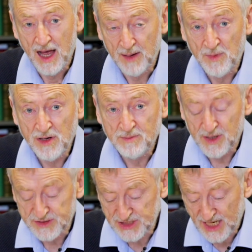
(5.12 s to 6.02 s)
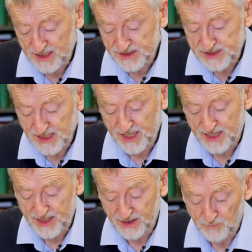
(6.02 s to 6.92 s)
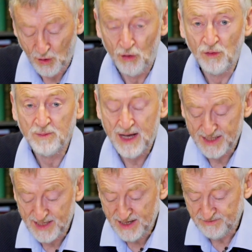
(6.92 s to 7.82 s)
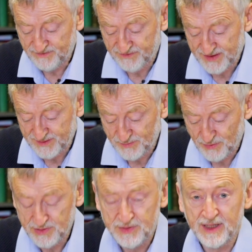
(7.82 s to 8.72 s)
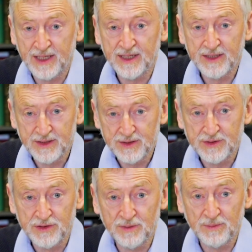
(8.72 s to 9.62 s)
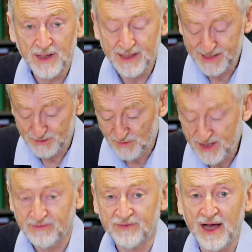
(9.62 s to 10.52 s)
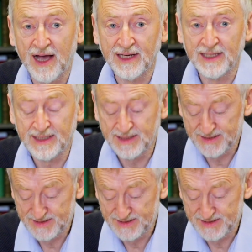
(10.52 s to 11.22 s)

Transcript: Among much else, I owe my life in poetry to my late wife, Eileen.